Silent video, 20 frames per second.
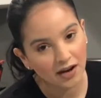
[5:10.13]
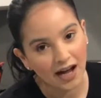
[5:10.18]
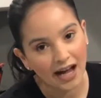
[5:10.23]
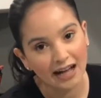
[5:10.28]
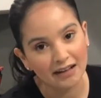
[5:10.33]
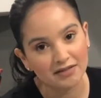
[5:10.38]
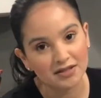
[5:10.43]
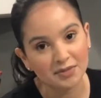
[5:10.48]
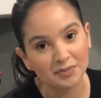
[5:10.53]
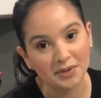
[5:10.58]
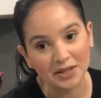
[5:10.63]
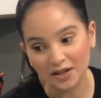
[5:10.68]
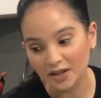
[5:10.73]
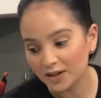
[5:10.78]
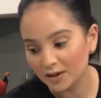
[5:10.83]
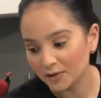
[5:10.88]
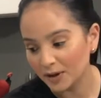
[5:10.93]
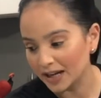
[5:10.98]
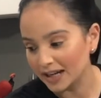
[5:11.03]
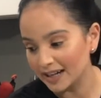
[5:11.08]
I have some in
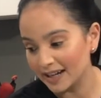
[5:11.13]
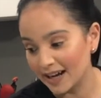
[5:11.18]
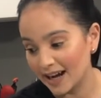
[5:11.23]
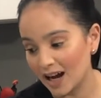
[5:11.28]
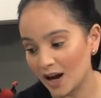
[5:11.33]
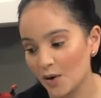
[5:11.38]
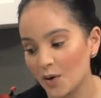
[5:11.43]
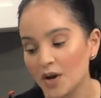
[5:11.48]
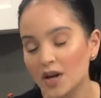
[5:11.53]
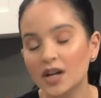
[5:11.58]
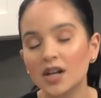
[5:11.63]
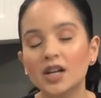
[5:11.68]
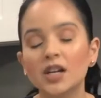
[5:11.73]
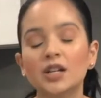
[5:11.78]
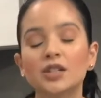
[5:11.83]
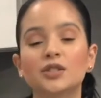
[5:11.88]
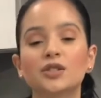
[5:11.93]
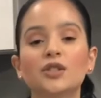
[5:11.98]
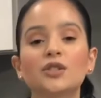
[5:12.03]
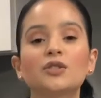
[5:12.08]
there right now,
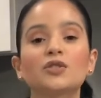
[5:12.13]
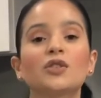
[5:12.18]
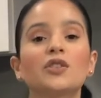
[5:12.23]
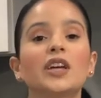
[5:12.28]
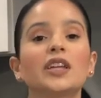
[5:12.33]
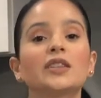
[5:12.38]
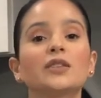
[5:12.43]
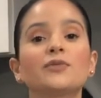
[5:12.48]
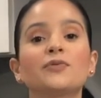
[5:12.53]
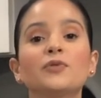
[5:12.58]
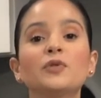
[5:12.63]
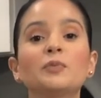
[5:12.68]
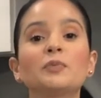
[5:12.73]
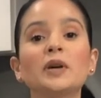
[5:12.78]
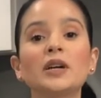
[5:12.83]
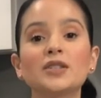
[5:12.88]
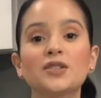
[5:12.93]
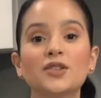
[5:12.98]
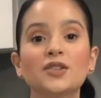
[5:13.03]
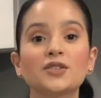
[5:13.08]
just so that the food
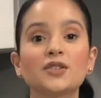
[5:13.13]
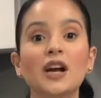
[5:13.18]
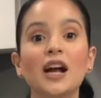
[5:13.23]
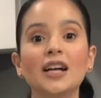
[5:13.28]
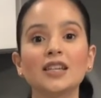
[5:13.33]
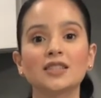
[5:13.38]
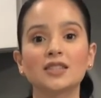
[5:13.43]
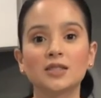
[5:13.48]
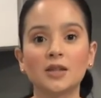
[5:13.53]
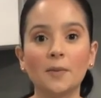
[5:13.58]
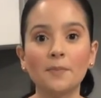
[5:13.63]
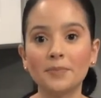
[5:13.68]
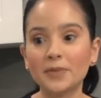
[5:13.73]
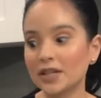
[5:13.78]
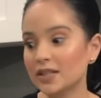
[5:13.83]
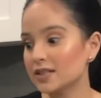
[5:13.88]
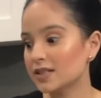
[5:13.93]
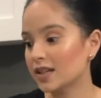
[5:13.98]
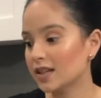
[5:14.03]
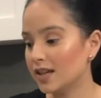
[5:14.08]
processor has
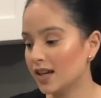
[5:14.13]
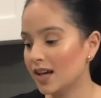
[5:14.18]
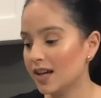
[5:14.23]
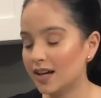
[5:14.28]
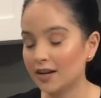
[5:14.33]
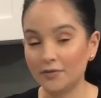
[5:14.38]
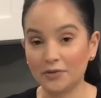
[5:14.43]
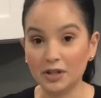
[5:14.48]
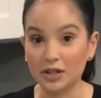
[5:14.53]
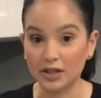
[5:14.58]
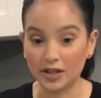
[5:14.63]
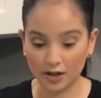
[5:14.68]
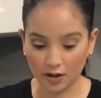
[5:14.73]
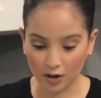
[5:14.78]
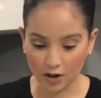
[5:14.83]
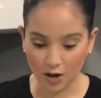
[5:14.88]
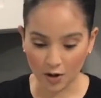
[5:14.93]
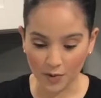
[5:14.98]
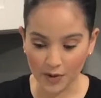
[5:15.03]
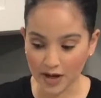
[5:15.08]
something to get everything
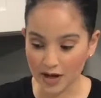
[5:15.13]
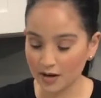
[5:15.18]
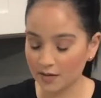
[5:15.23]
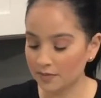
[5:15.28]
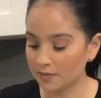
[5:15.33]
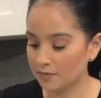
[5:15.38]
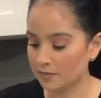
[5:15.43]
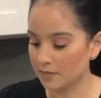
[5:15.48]
going.